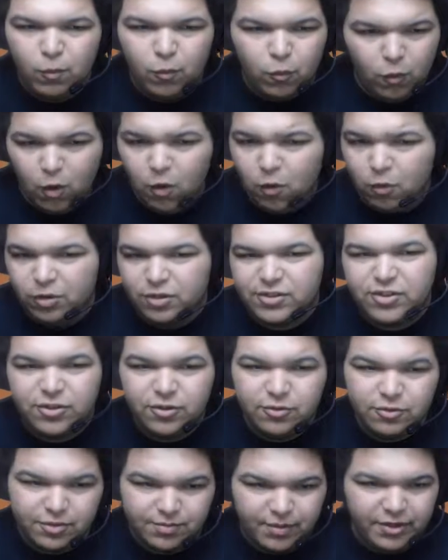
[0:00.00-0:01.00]
Whoa,
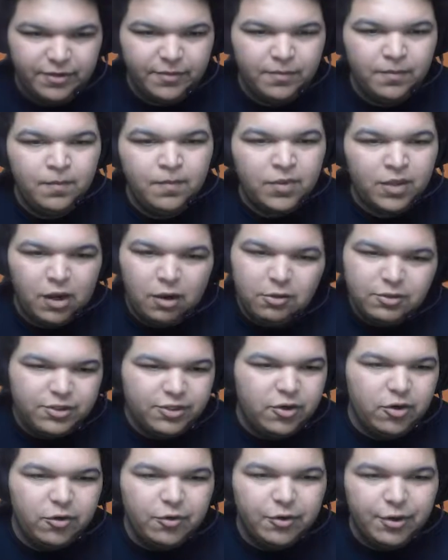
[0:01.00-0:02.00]
excuse me. I was
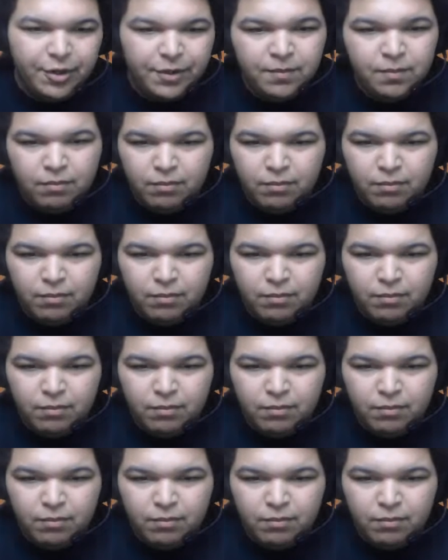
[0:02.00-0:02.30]
in a hurry.